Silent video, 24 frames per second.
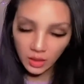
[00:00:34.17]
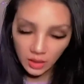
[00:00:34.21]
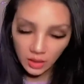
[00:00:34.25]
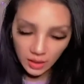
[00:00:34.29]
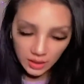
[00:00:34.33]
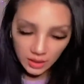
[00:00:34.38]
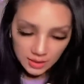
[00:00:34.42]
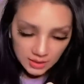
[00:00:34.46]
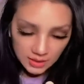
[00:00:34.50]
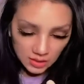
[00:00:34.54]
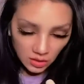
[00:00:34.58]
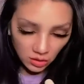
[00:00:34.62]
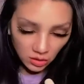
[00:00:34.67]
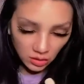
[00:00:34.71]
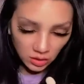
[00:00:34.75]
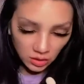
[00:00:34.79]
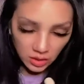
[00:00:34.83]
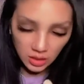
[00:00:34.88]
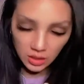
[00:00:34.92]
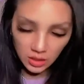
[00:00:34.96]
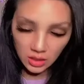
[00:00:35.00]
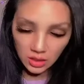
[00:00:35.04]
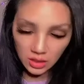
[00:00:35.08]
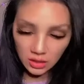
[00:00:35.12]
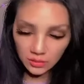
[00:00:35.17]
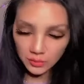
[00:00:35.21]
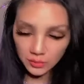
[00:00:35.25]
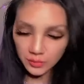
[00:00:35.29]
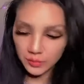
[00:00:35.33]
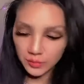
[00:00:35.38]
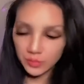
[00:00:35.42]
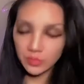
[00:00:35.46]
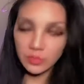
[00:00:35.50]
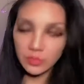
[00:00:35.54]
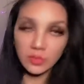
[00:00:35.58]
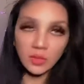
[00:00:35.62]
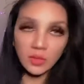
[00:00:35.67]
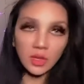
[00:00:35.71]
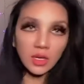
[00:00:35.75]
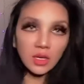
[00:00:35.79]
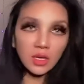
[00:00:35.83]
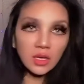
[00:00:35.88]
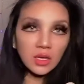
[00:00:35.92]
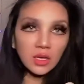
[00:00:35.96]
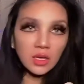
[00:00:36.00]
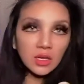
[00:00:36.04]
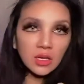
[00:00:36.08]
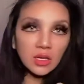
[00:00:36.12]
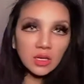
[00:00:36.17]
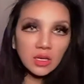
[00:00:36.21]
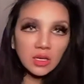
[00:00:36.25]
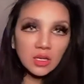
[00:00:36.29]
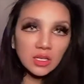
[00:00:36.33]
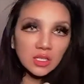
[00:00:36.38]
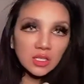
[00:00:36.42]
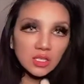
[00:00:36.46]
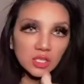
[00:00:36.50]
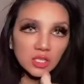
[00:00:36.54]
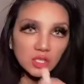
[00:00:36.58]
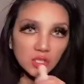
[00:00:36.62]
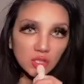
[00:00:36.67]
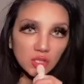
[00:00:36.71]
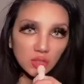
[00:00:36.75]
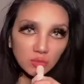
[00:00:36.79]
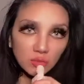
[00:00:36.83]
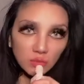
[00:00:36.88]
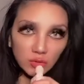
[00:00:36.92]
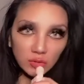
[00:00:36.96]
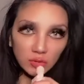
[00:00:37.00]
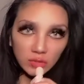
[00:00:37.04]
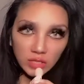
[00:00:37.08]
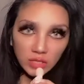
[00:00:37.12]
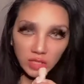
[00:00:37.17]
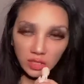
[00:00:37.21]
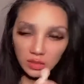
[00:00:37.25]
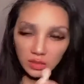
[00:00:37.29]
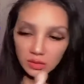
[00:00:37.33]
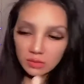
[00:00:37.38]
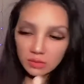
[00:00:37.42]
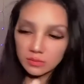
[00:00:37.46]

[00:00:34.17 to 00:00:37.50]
it's got the Zoomoni